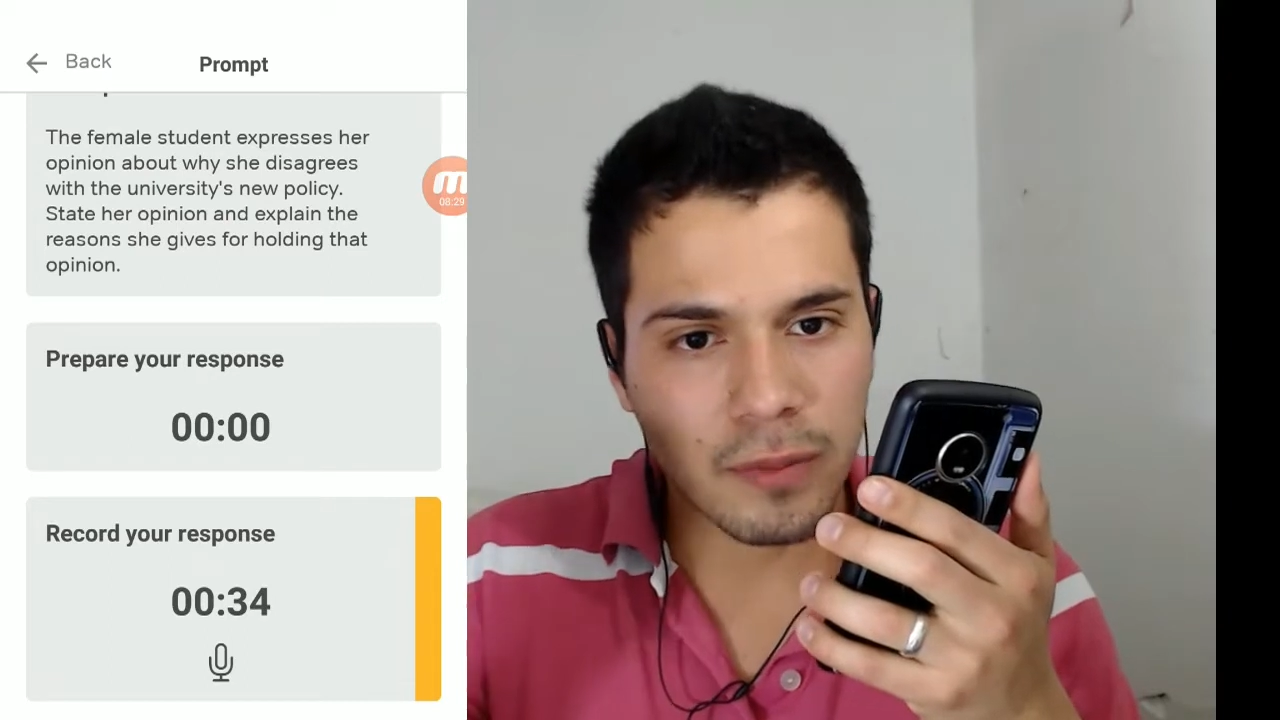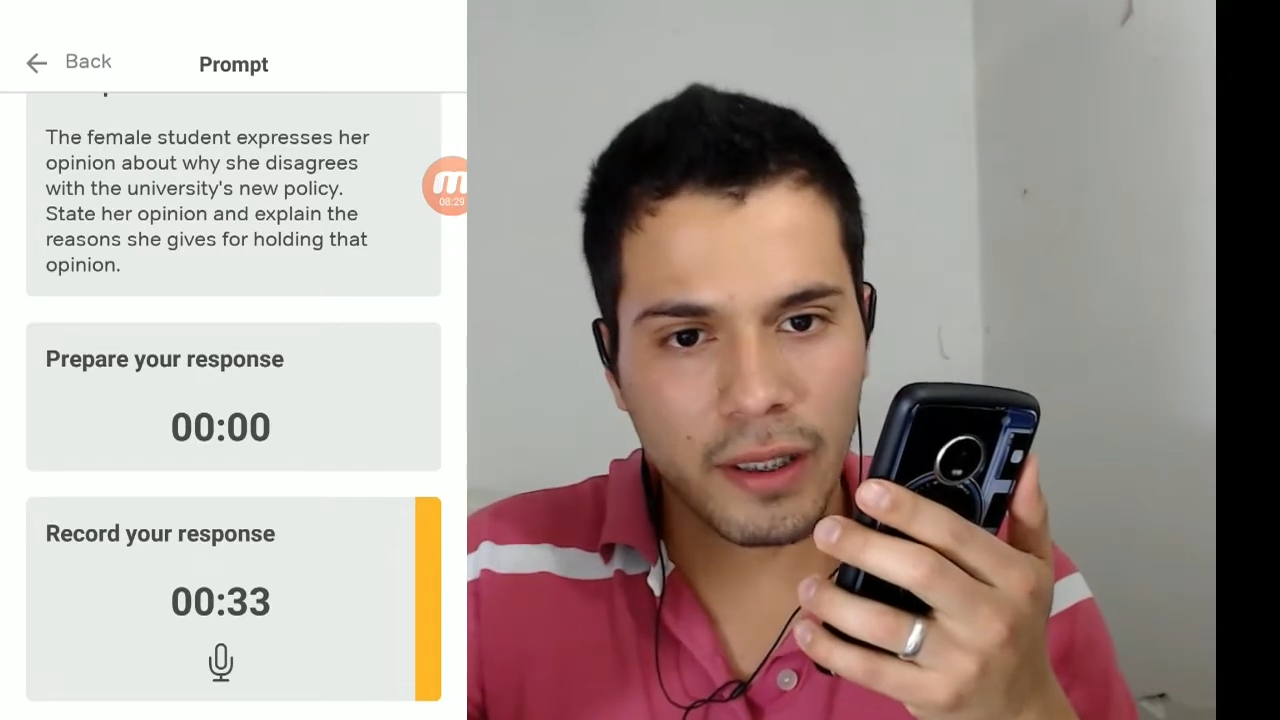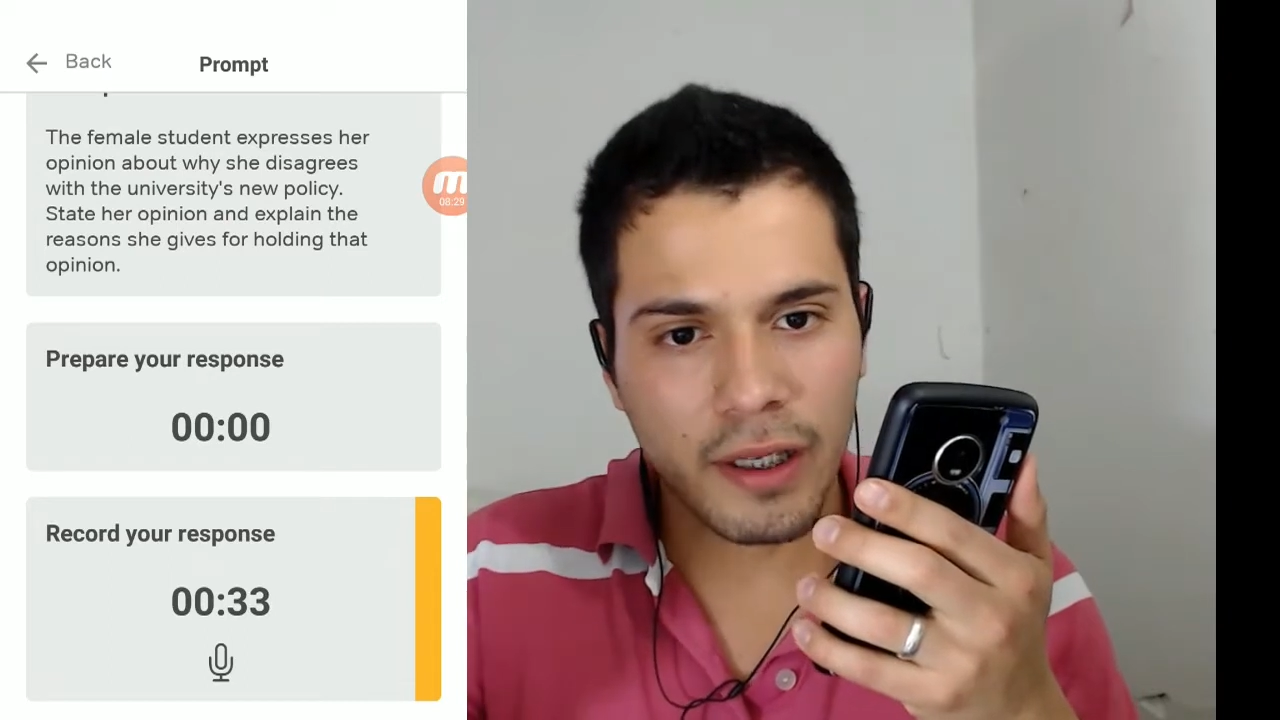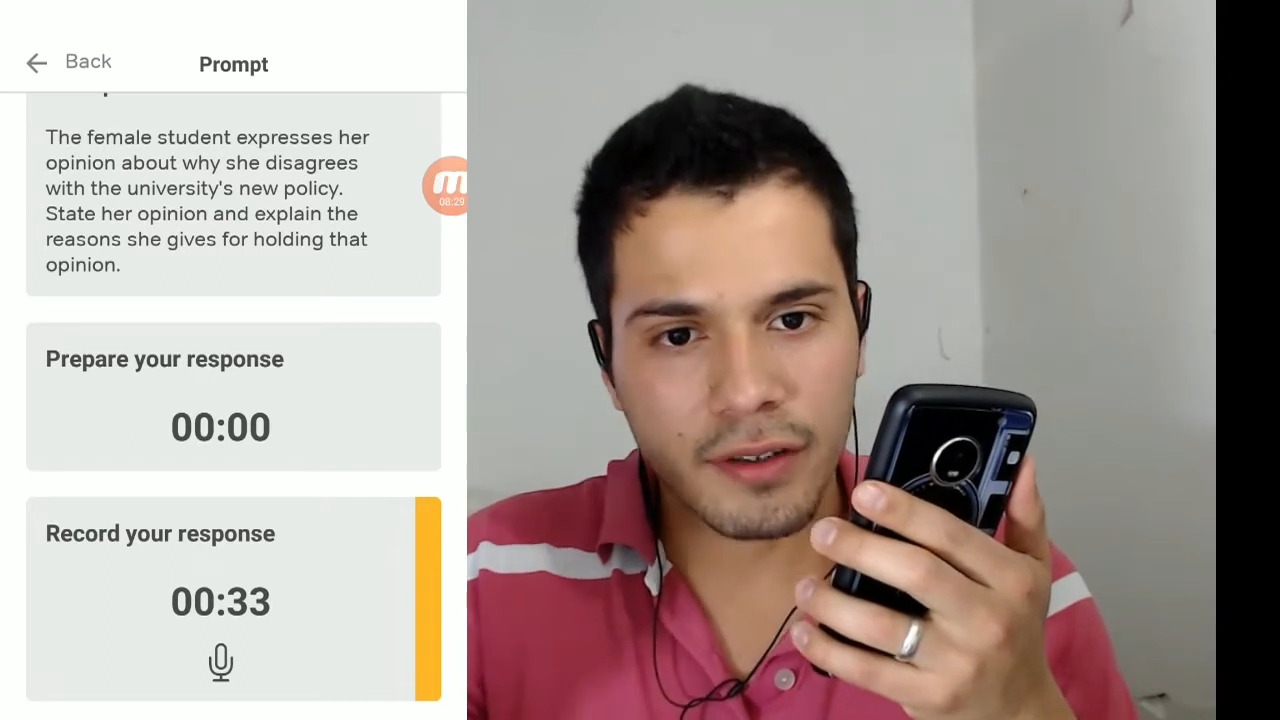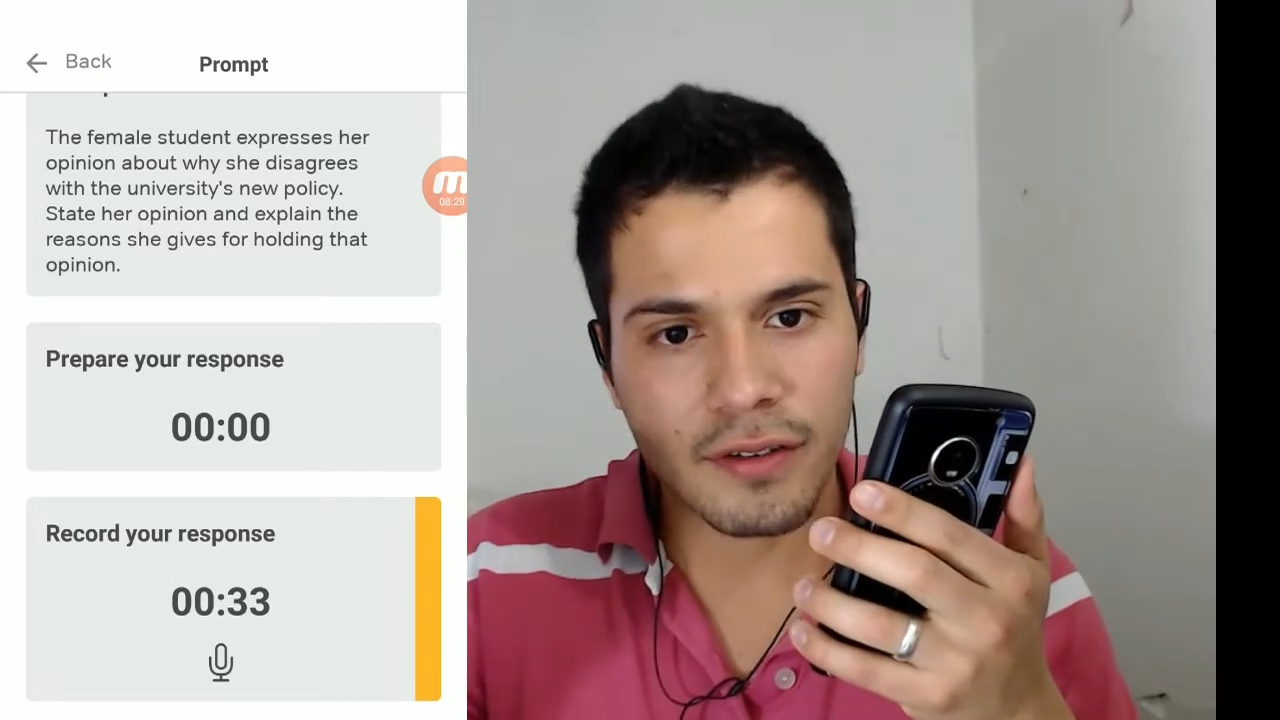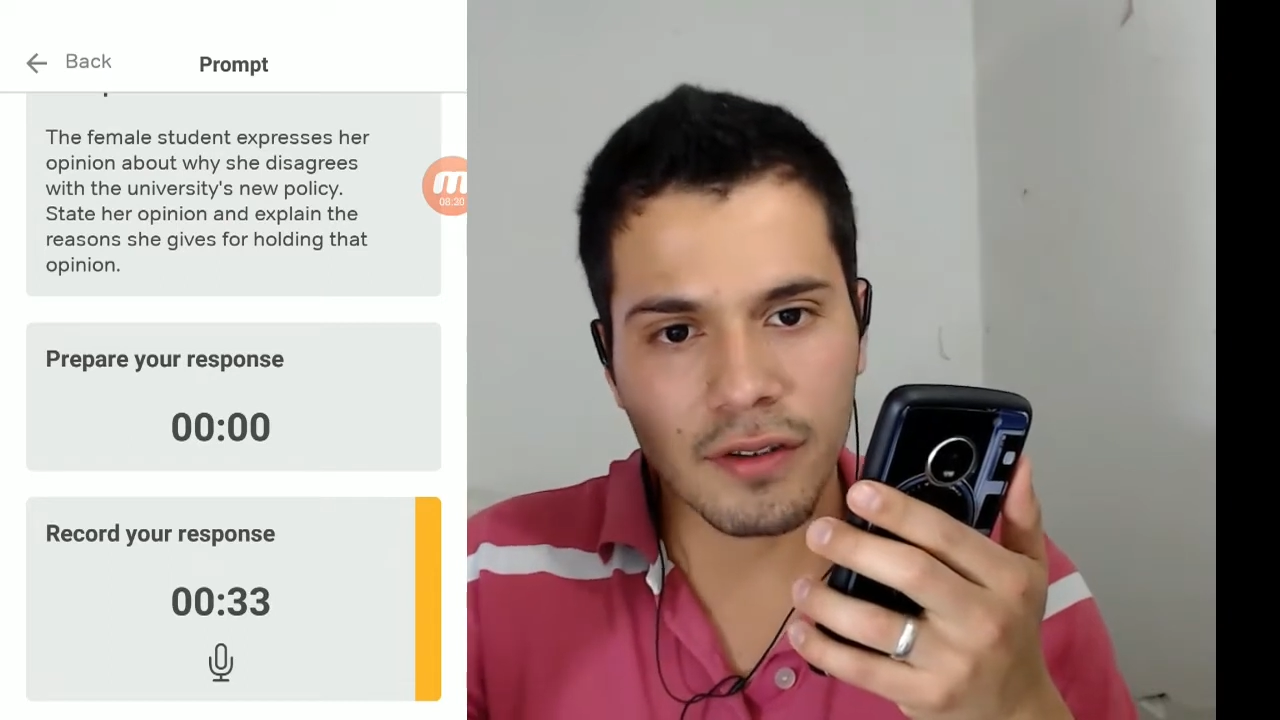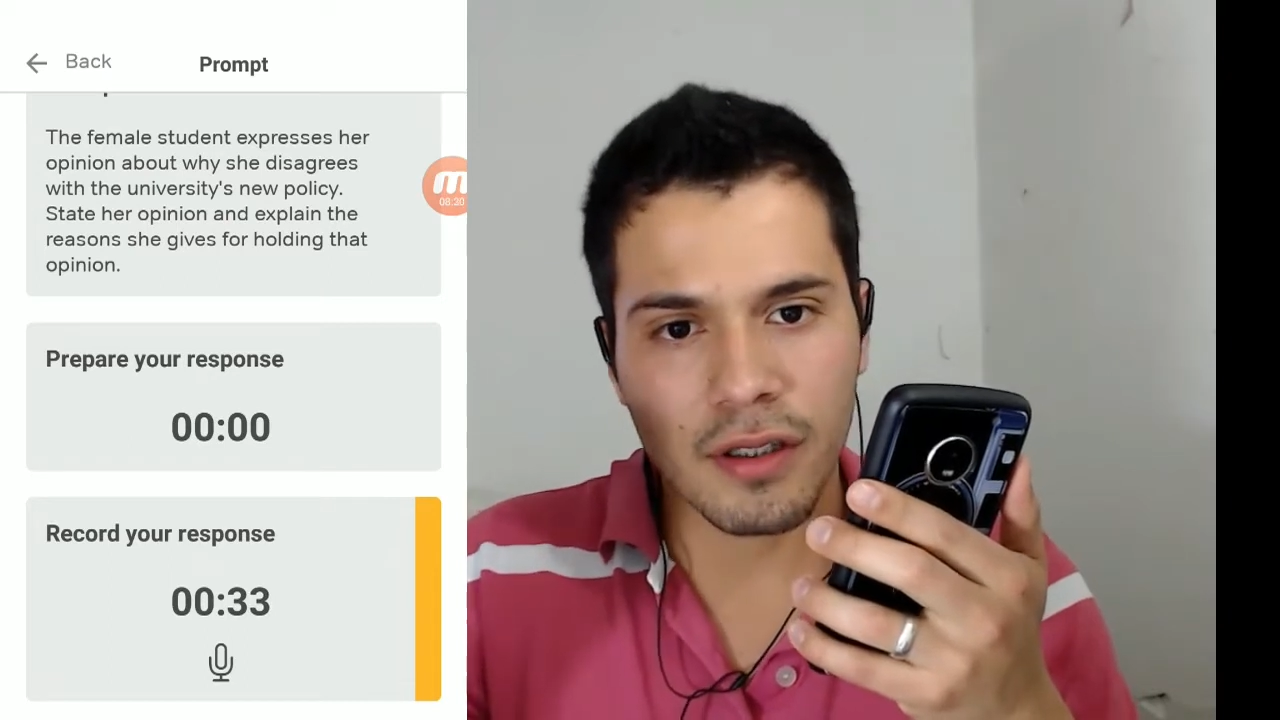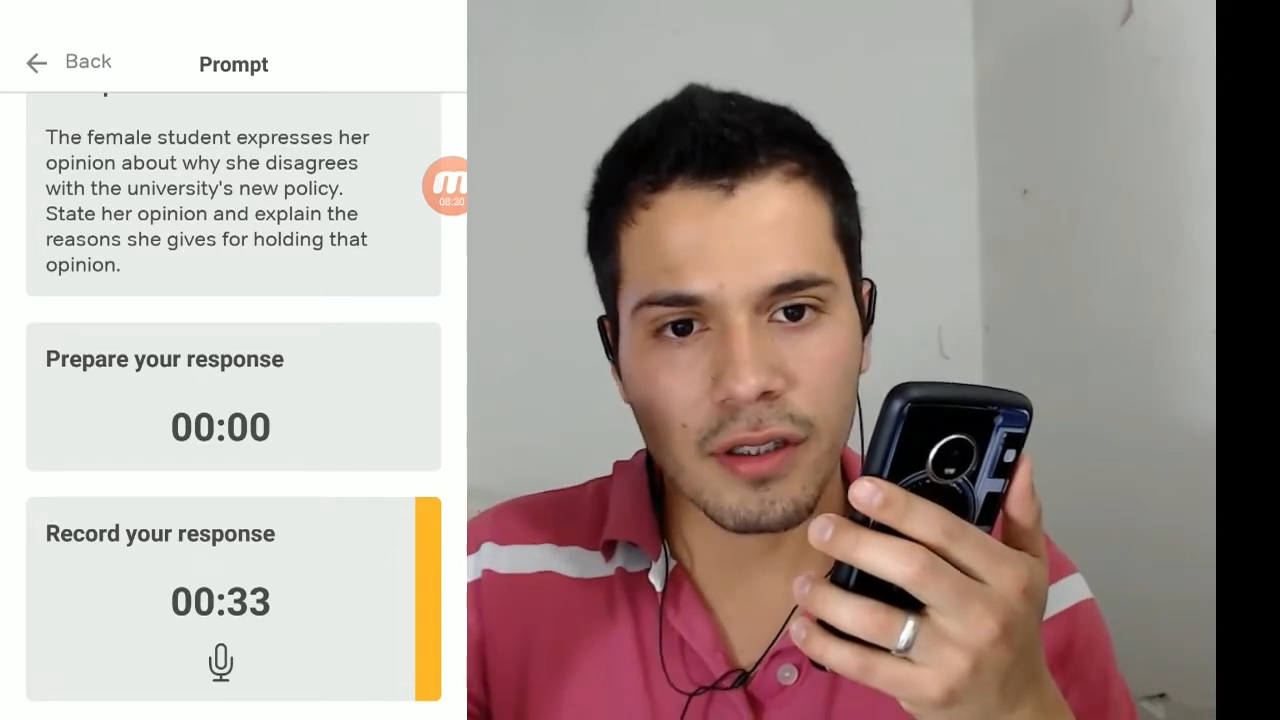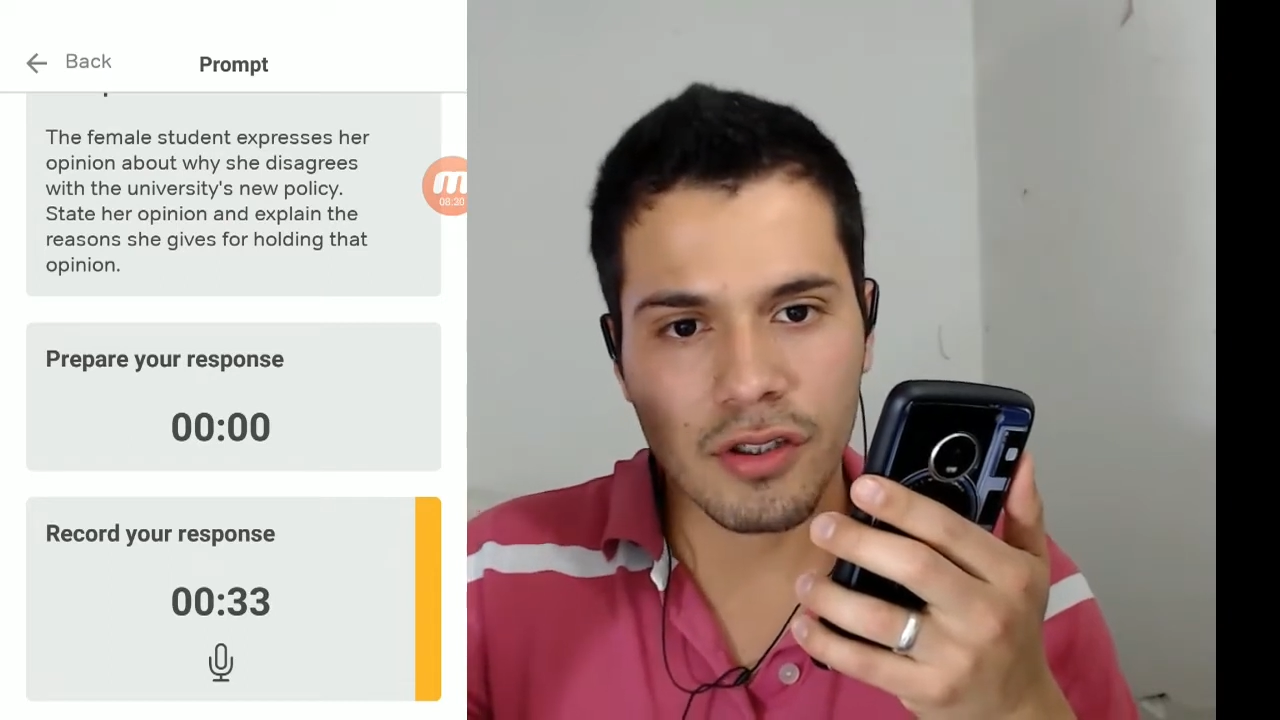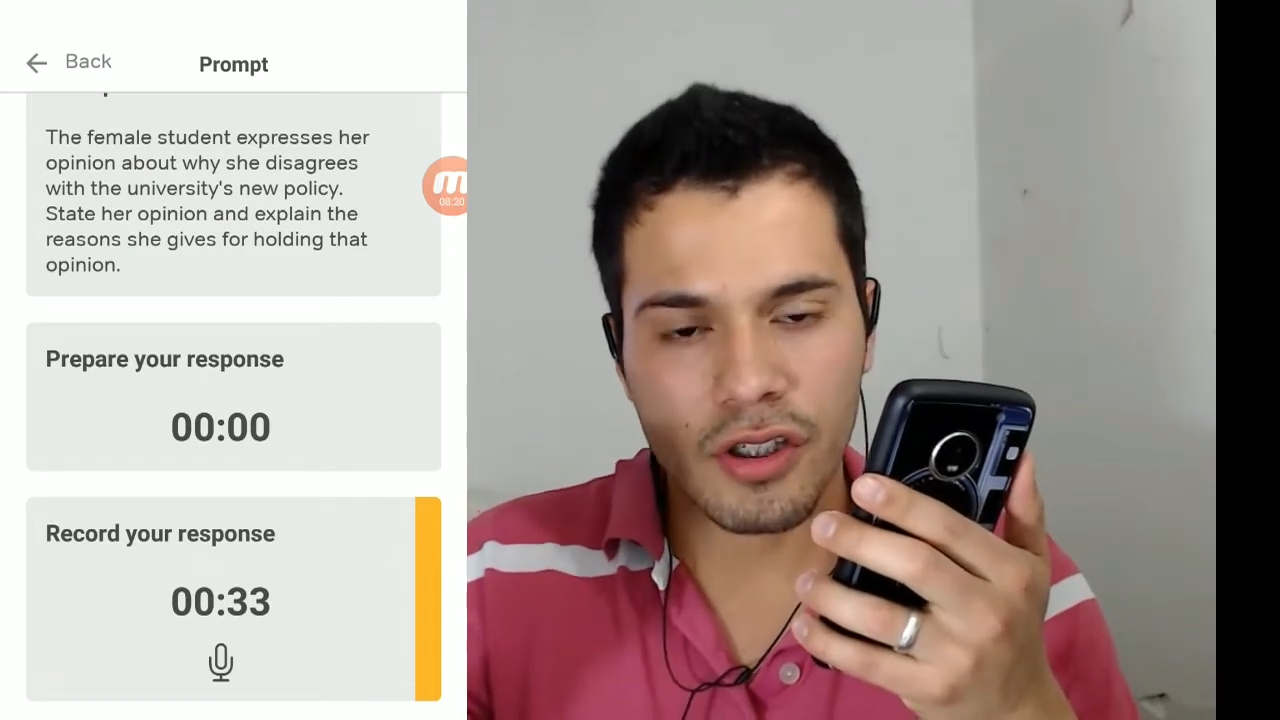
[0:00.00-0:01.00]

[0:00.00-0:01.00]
place she